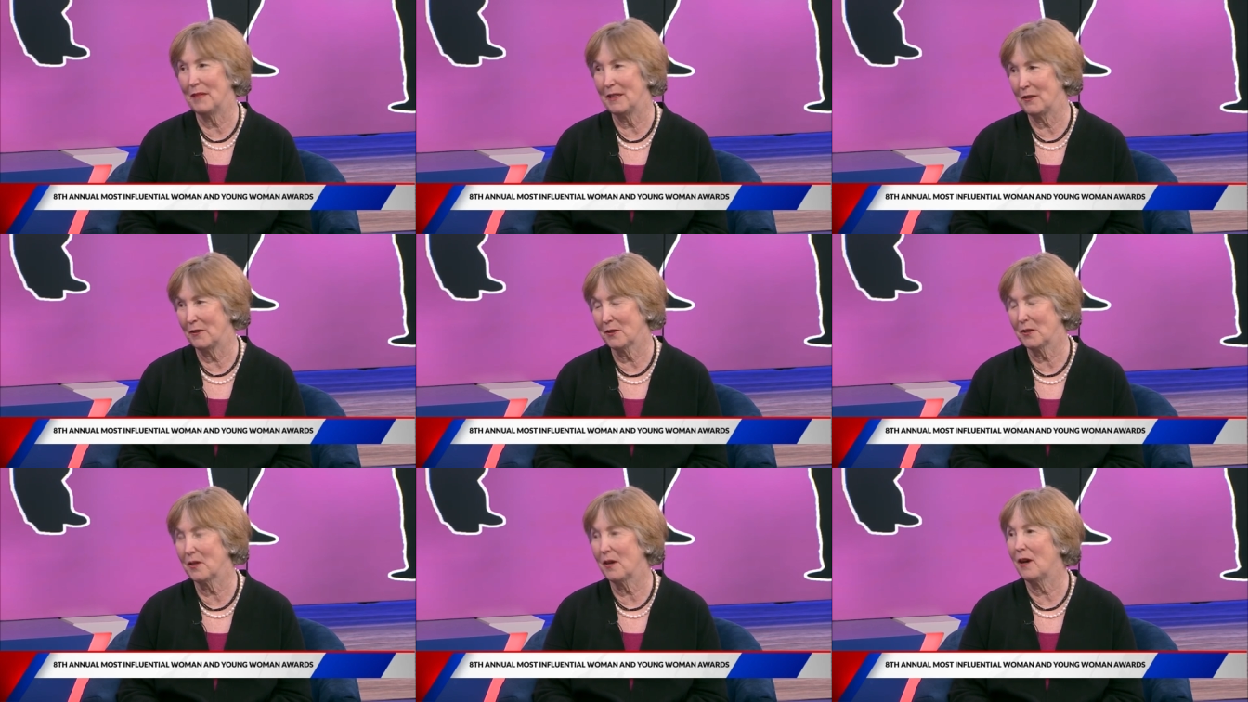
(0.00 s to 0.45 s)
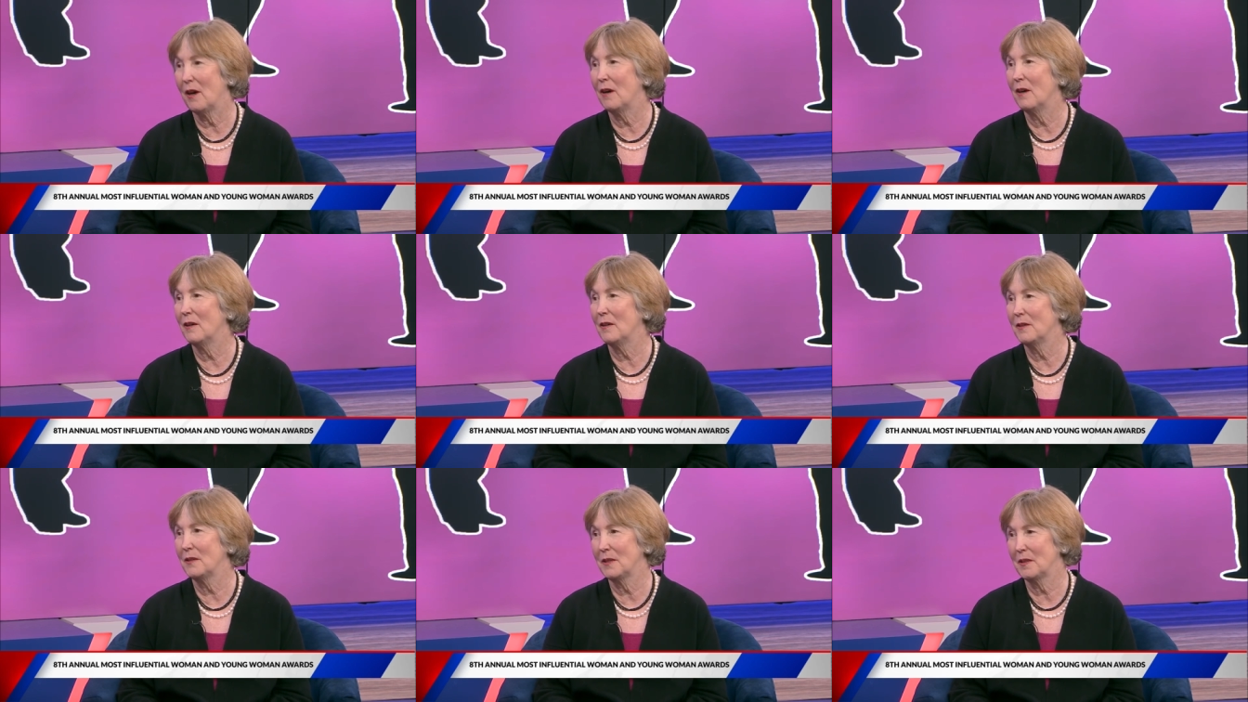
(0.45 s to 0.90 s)
make those
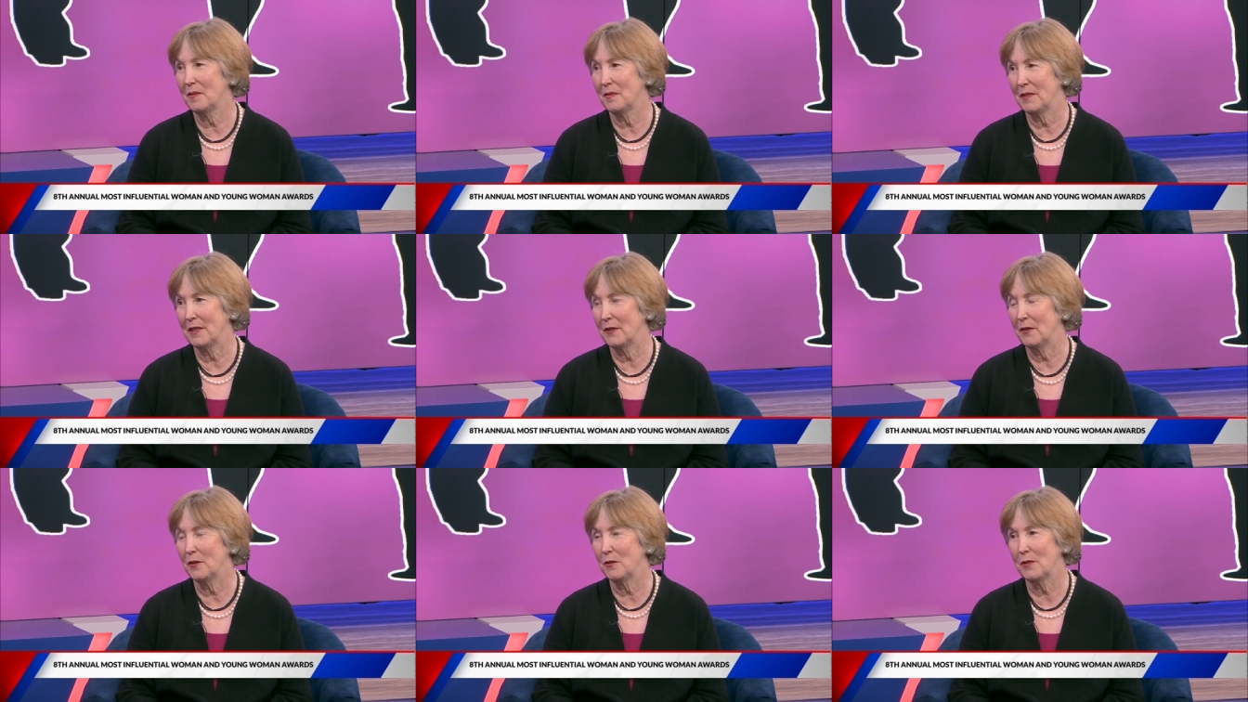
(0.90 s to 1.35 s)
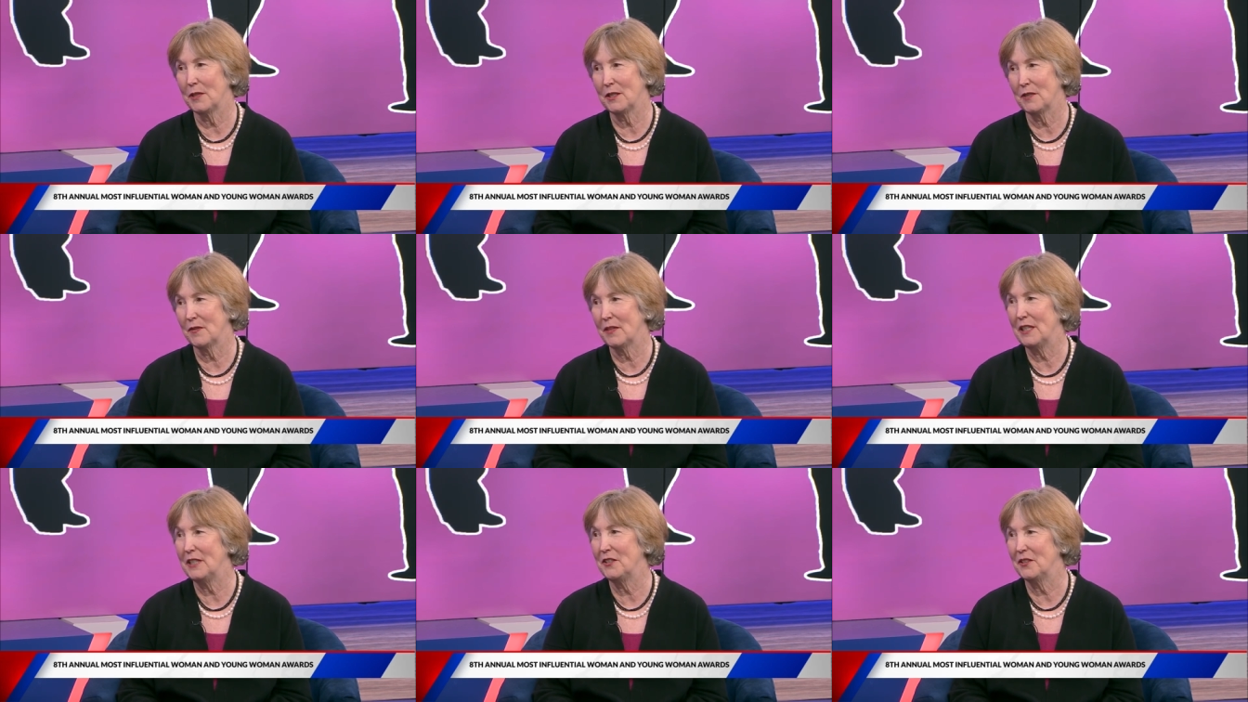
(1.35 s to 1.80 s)
calls, get those
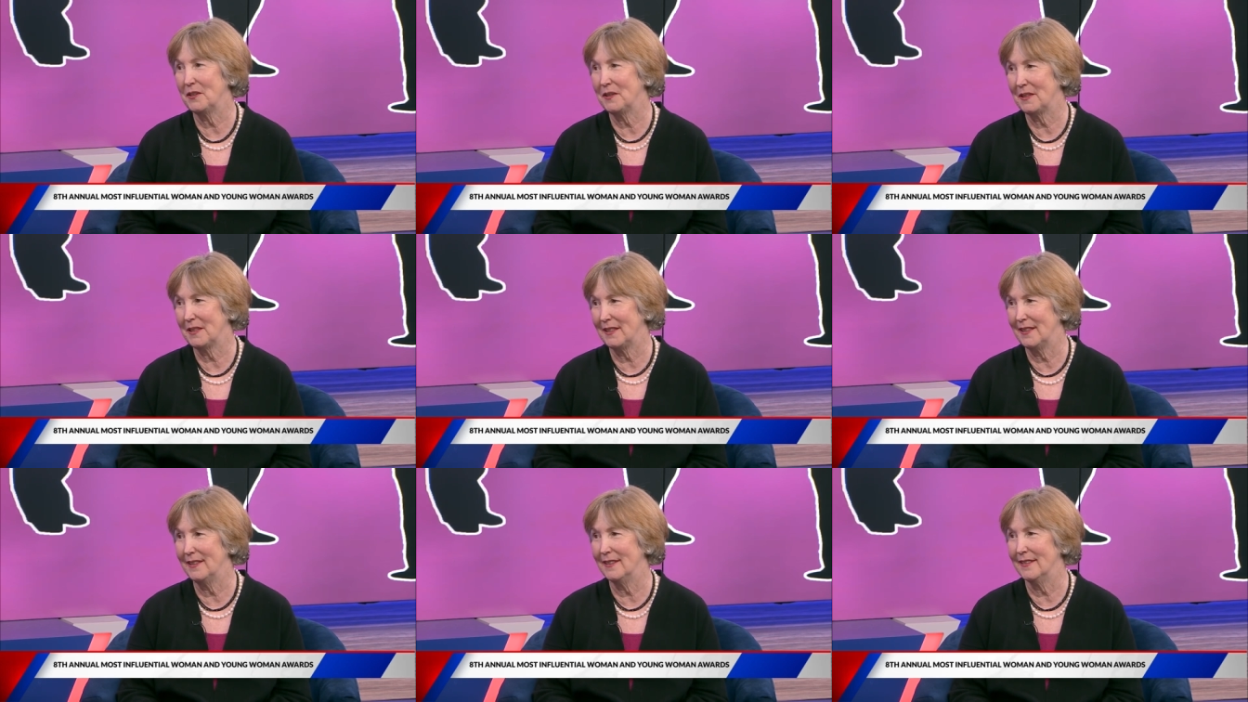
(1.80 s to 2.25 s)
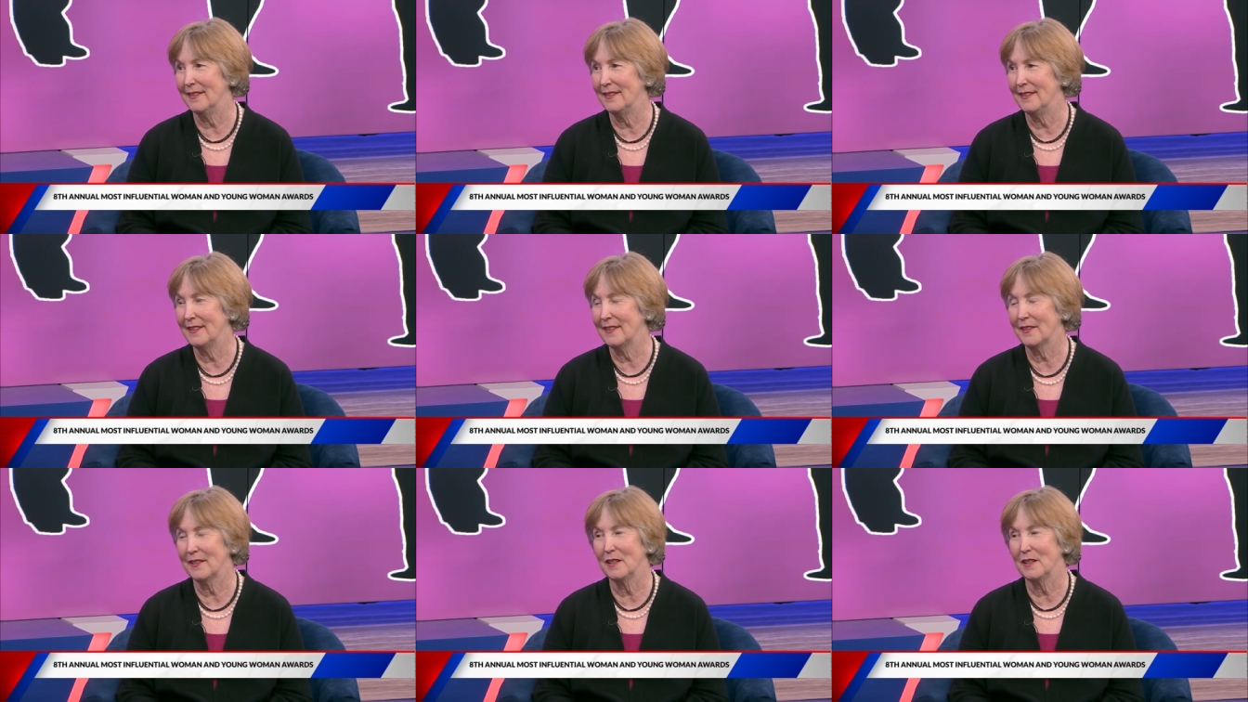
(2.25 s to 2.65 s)
reservations in.